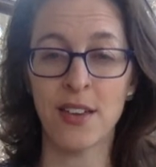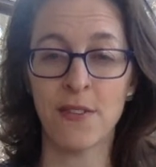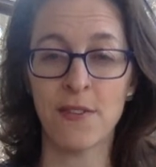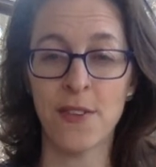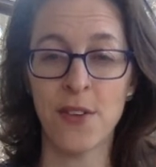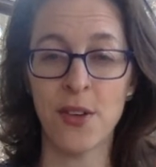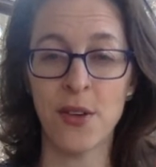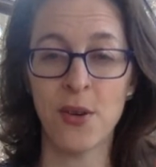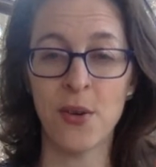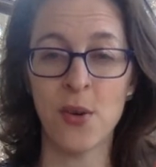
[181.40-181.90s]

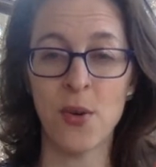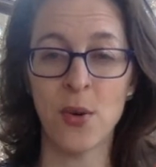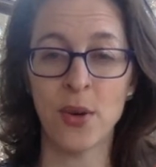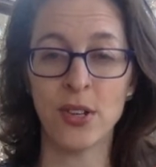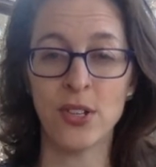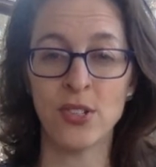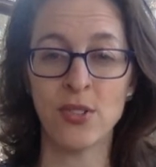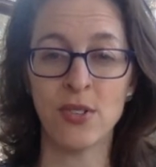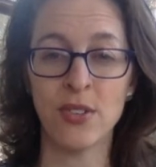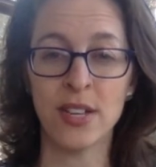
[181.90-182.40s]
few who
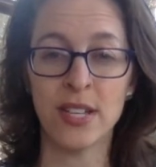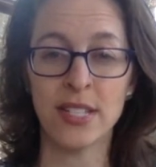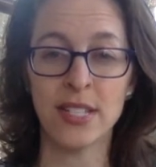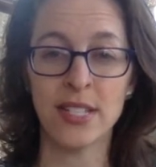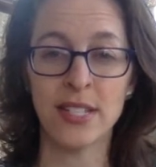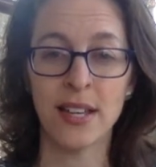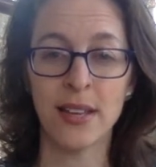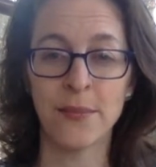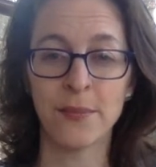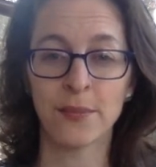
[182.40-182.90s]
can do
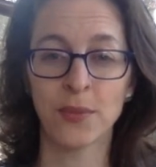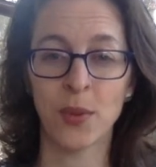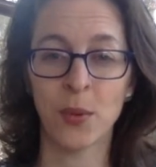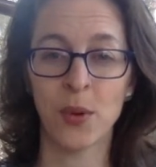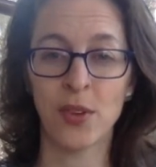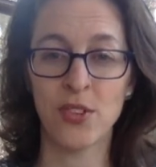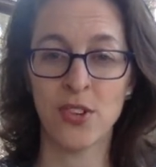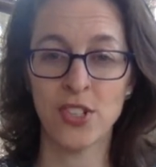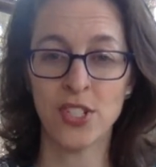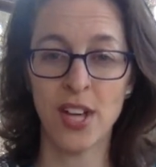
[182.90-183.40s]
this
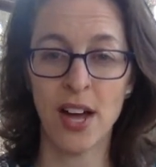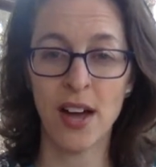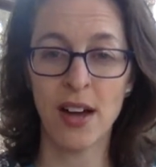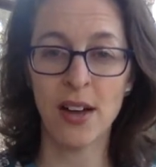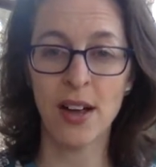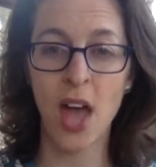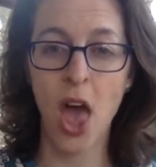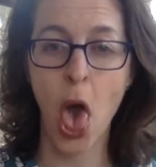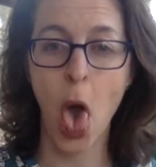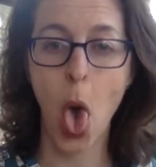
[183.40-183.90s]
with your
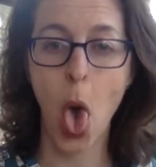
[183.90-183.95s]
tongue,